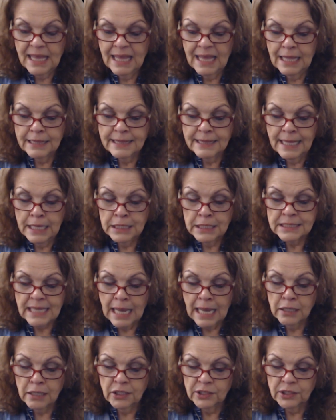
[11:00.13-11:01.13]
Things
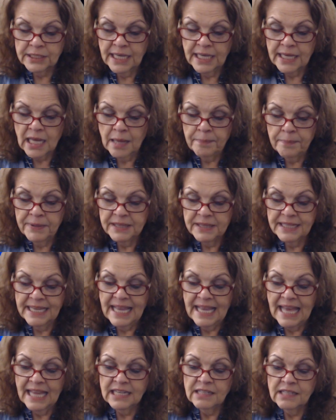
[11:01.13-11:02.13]
are looking up, the
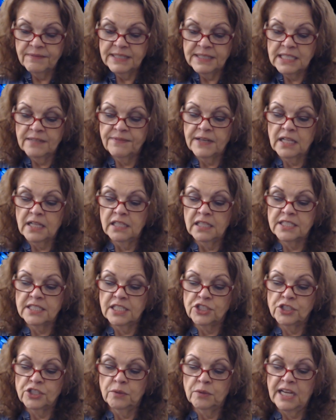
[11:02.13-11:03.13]
end of a difficult
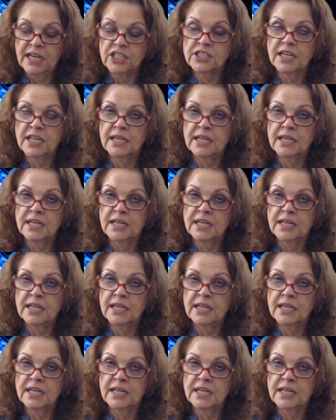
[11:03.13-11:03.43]
situation,